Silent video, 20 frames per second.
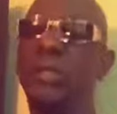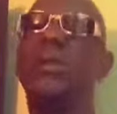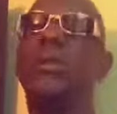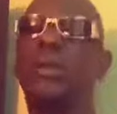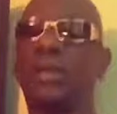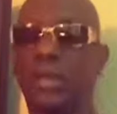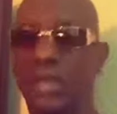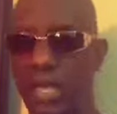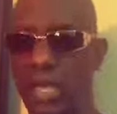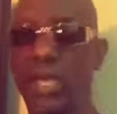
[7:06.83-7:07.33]

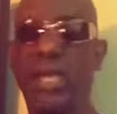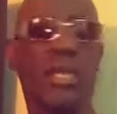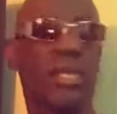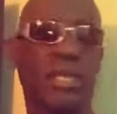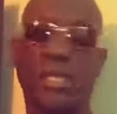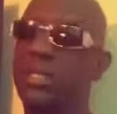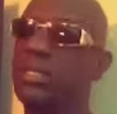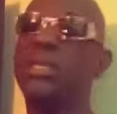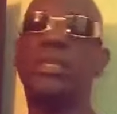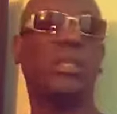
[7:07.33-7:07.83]
looked like
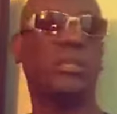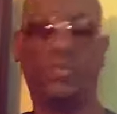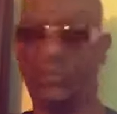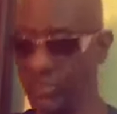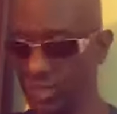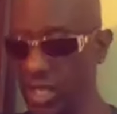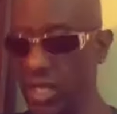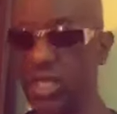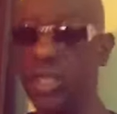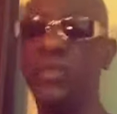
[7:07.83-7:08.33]
he he
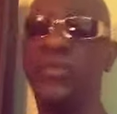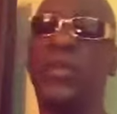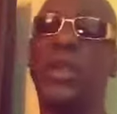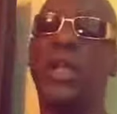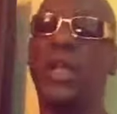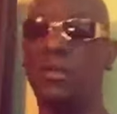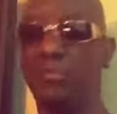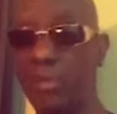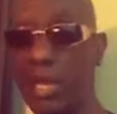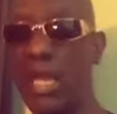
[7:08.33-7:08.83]
yeah he
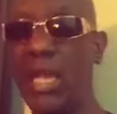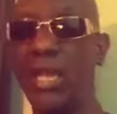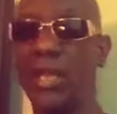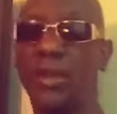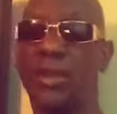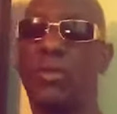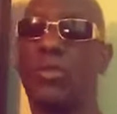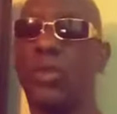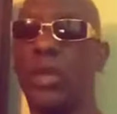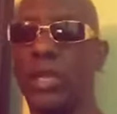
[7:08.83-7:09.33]
flying
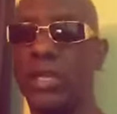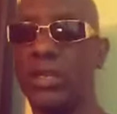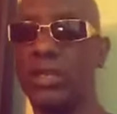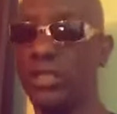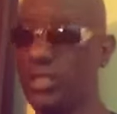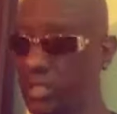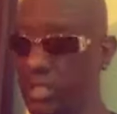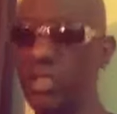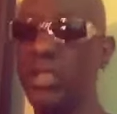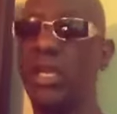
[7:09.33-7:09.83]
blind all right.
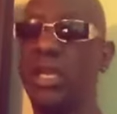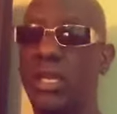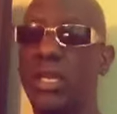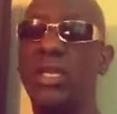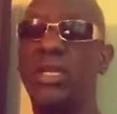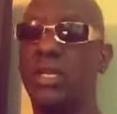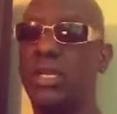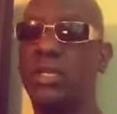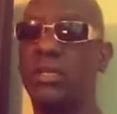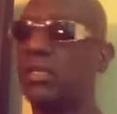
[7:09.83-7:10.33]
yeah
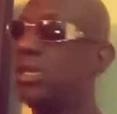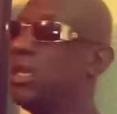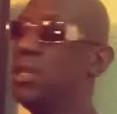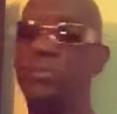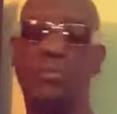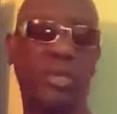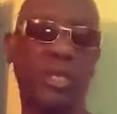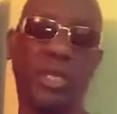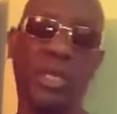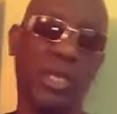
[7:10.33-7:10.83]
he is,
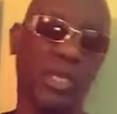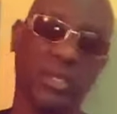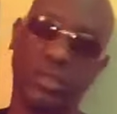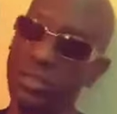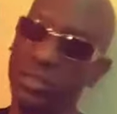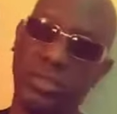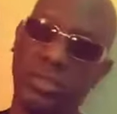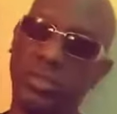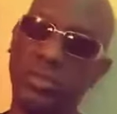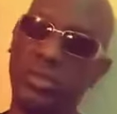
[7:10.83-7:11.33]
but
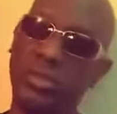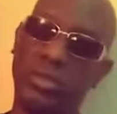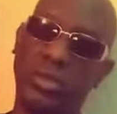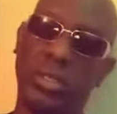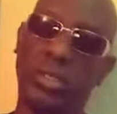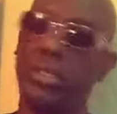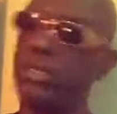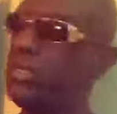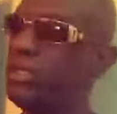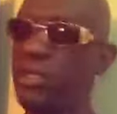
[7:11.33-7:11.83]
you, you don't
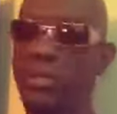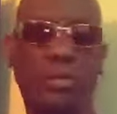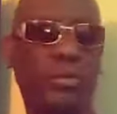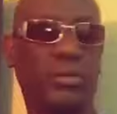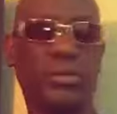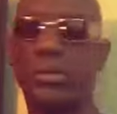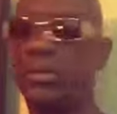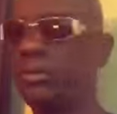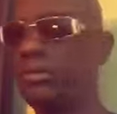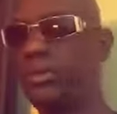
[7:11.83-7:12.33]
ain't
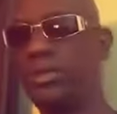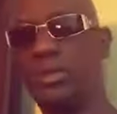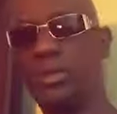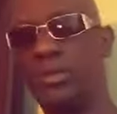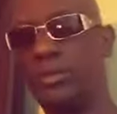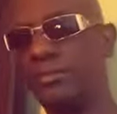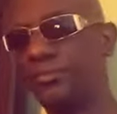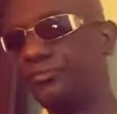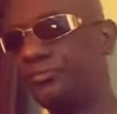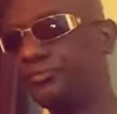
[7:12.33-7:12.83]
gonna
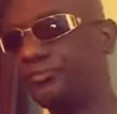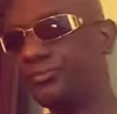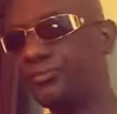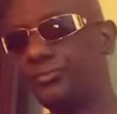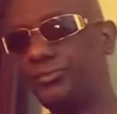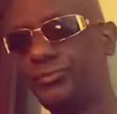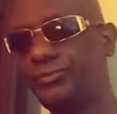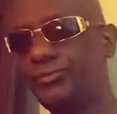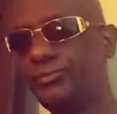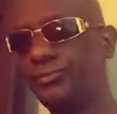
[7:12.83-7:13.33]

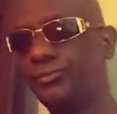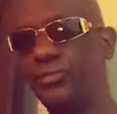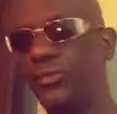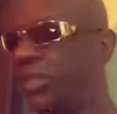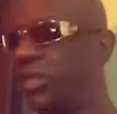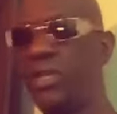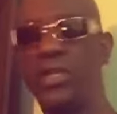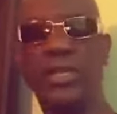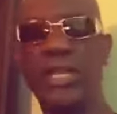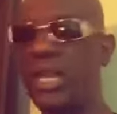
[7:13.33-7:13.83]

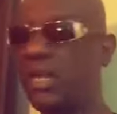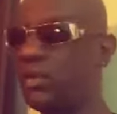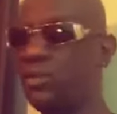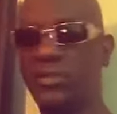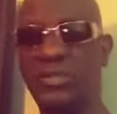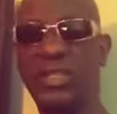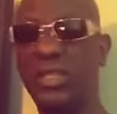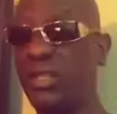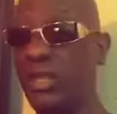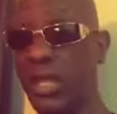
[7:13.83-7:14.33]
he not gonna
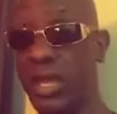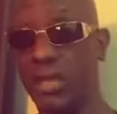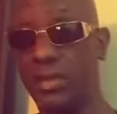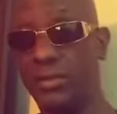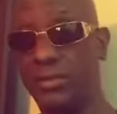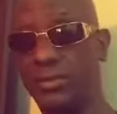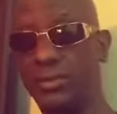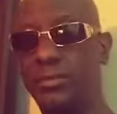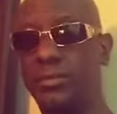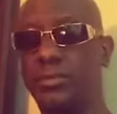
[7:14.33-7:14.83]
see that.
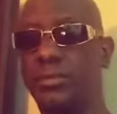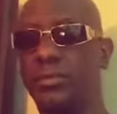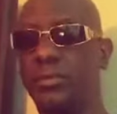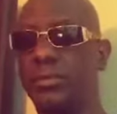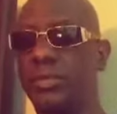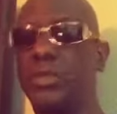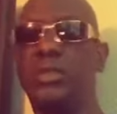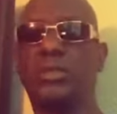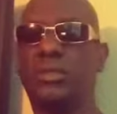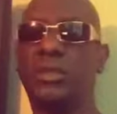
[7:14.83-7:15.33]

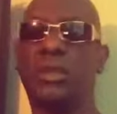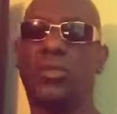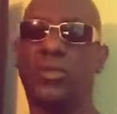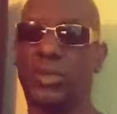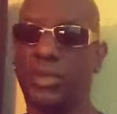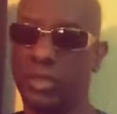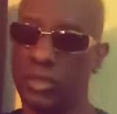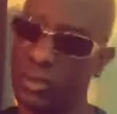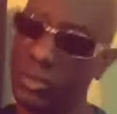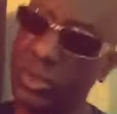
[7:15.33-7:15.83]
He just
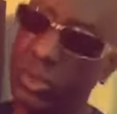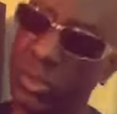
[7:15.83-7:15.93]
already knows.